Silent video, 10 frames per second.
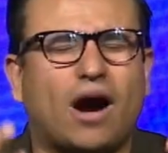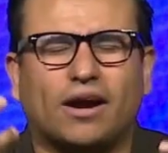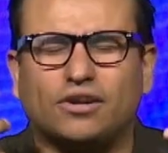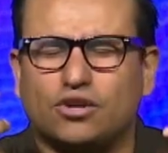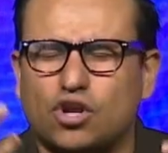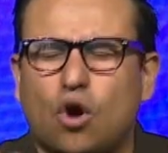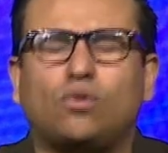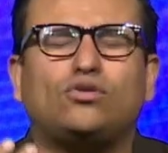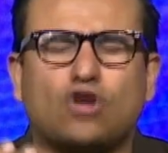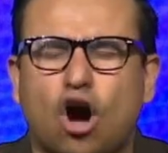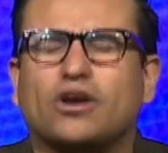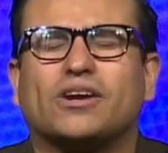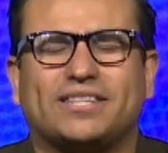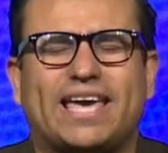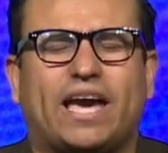are no
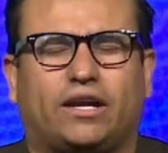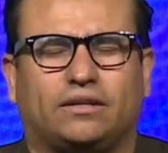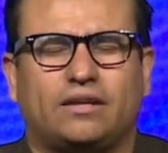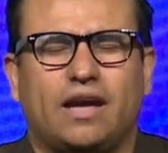longer there.